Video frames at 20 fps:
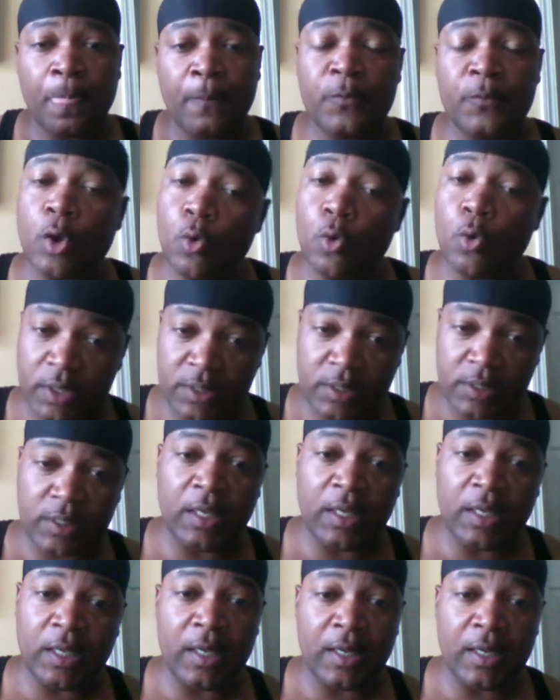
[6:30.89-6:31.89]
So once
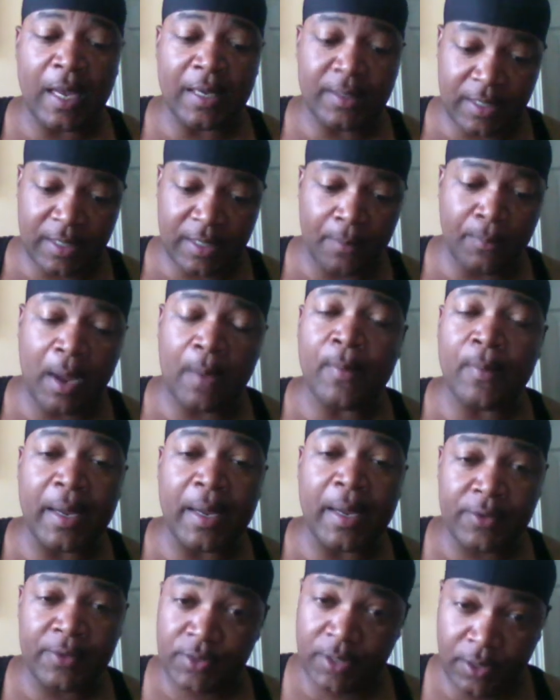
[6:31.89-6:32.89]
again, I stand by
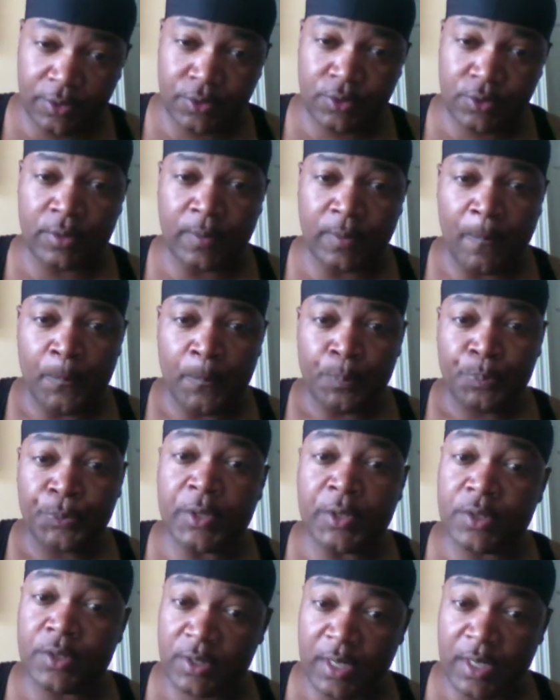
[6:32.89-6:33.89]
my decision
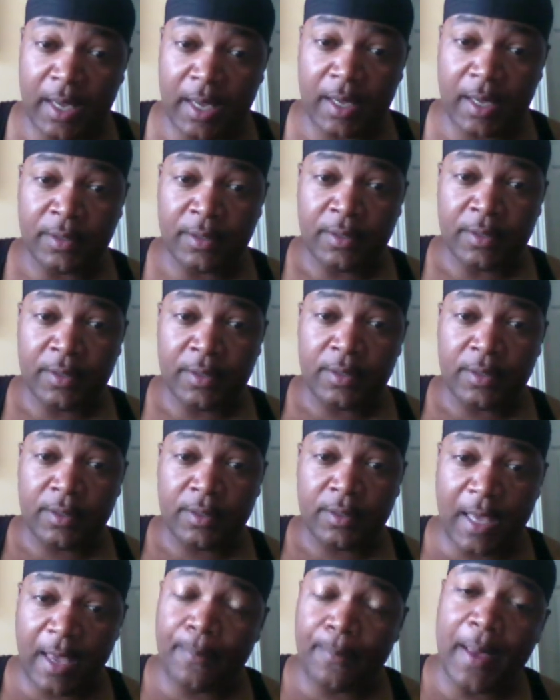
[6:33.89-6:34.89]
to say
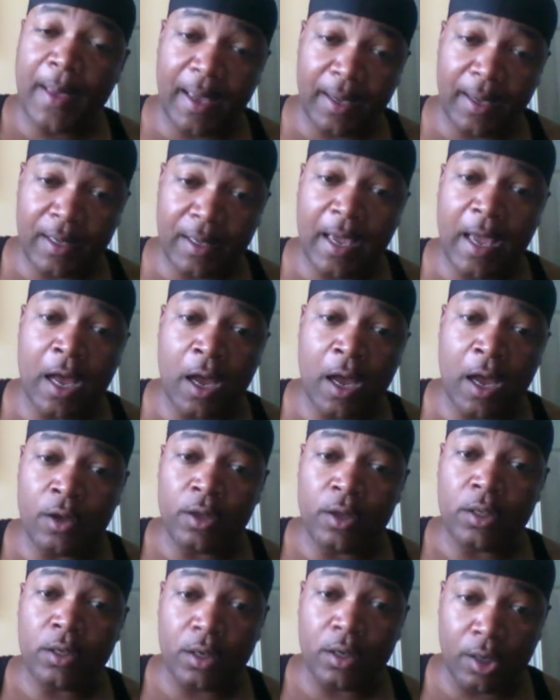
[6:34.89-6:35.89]
that
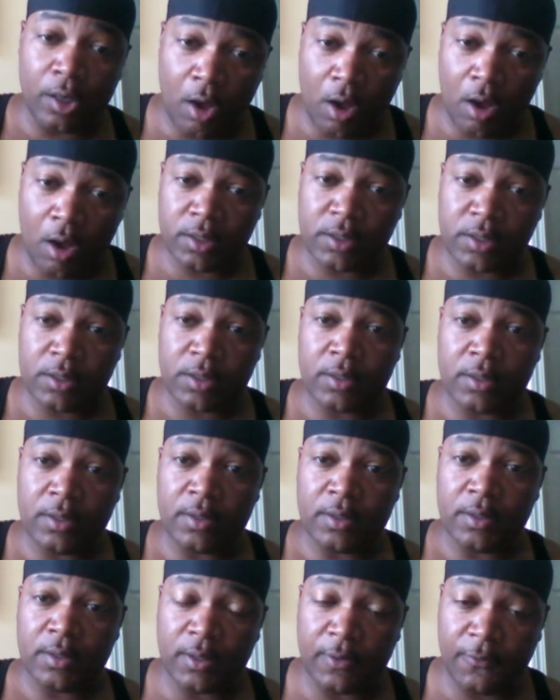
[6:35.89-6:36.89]
Pacquiao lost
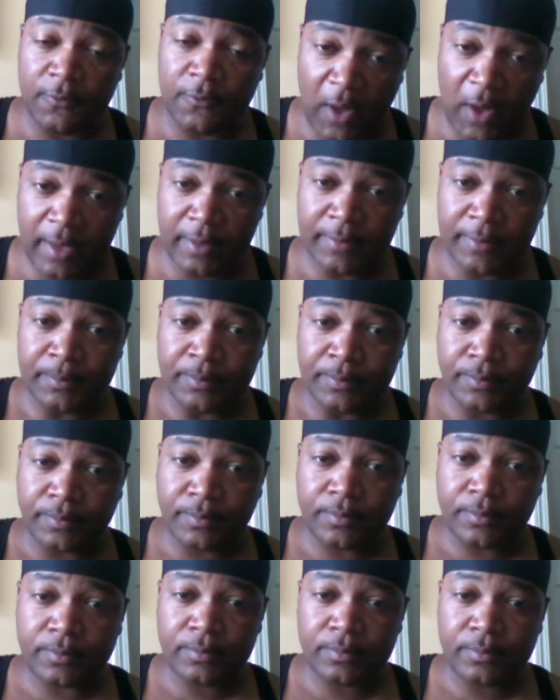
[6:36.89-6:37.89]
the fight.
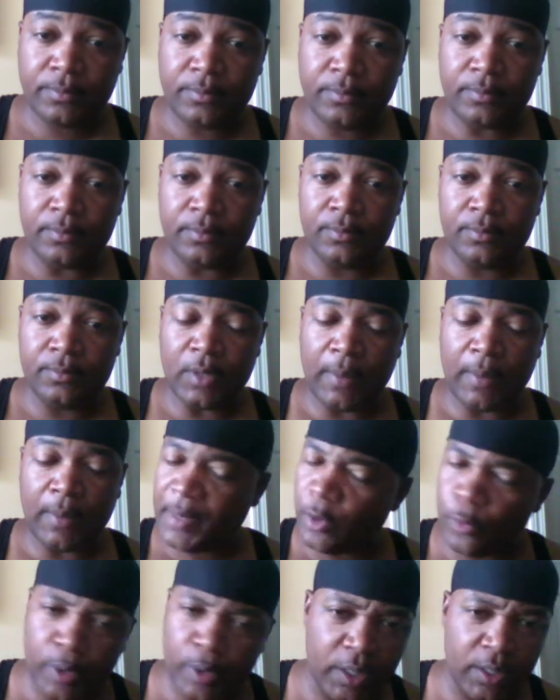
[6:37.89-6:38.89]

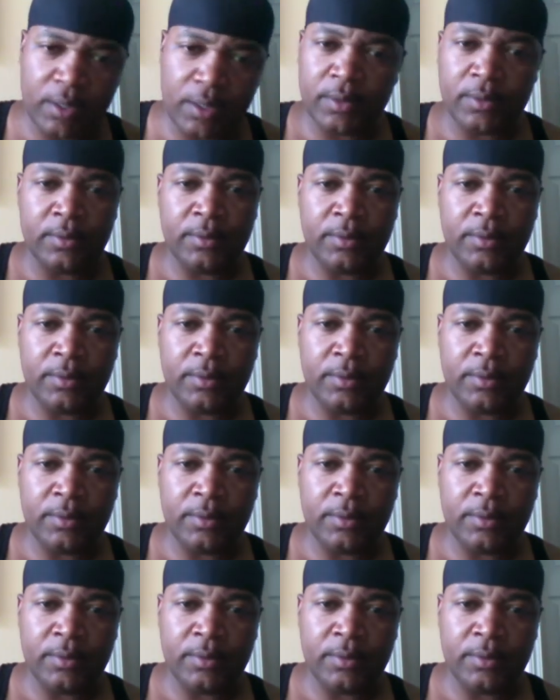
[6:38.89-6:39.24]
Period.